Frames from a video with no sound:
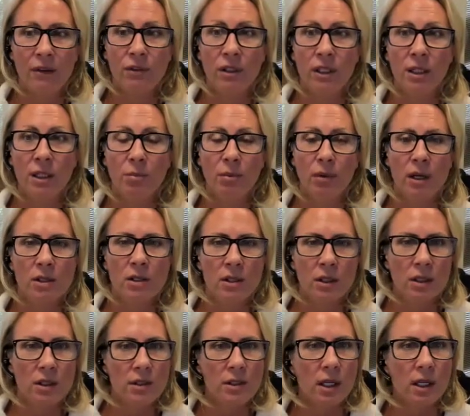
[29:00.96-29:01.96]
after the
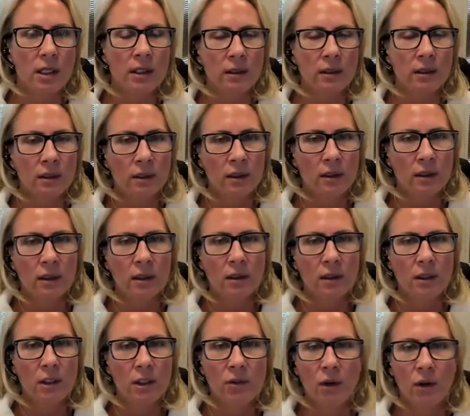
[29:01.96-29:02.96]
appraisal is done.
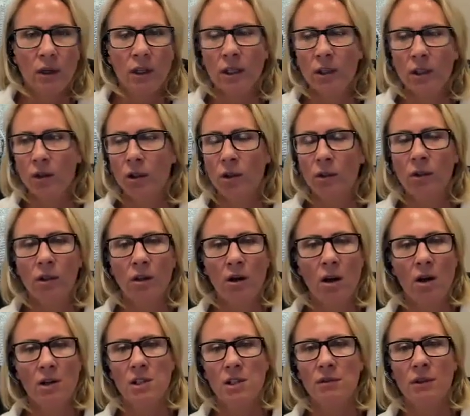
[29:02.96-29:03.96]
You've already incurred the
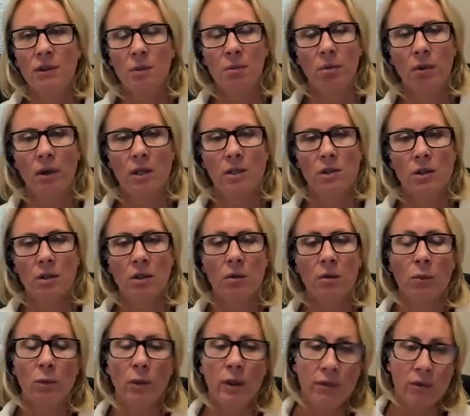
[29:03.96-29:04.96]
cost of an
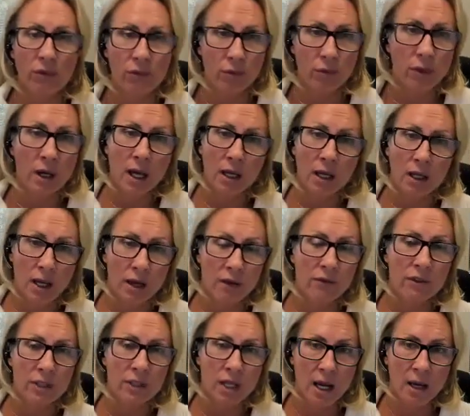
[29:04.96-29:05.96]
appraisal. We've got a lot
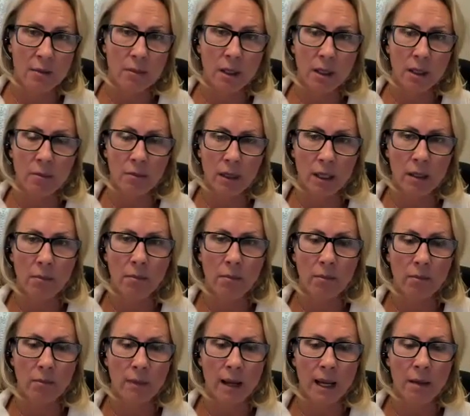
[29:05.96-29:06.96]
of time and
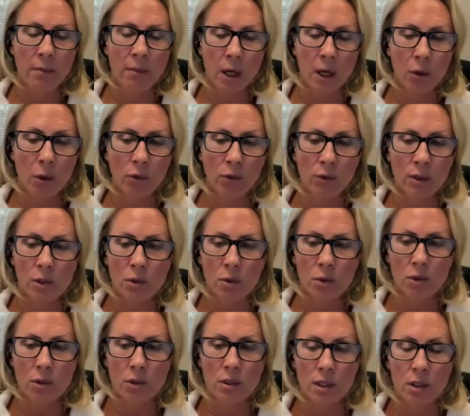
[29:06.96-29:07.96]
manpower and
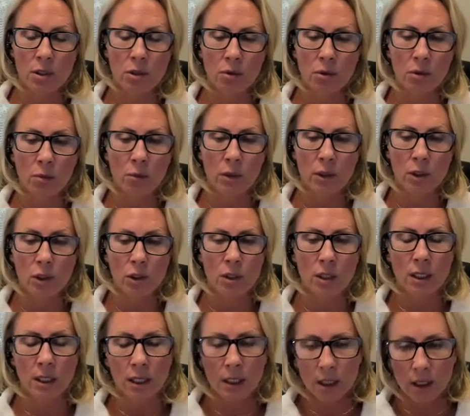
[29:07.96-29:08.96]
resources into it, which,
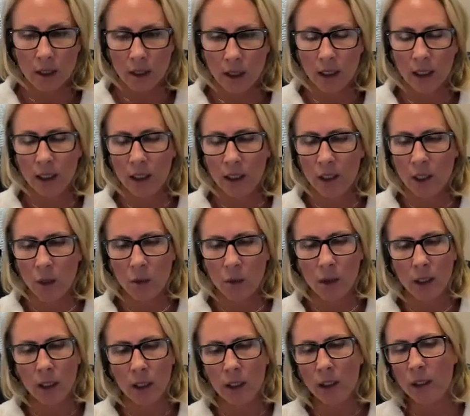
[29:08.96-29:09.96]
you
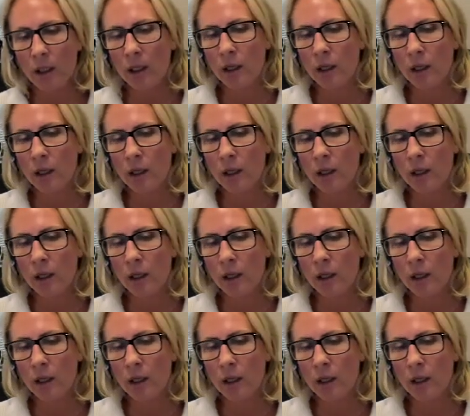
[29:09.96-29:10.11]
know,